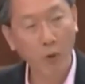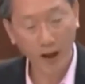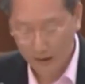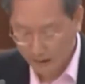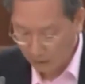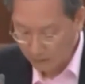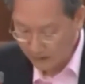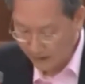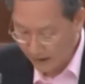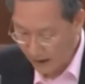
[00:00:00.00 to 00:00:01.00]

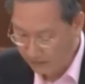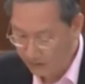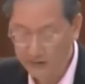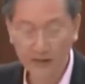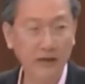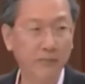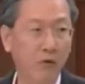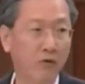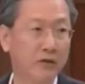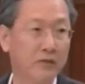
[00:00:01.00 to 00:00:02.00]
1,800
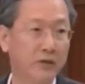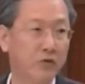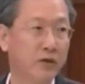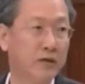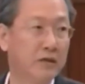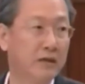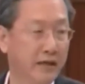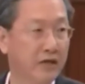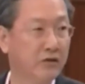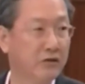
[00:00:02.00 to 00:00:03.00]
Singaporeans between the
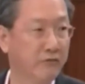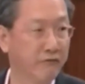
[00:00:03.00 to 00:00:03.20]
ages of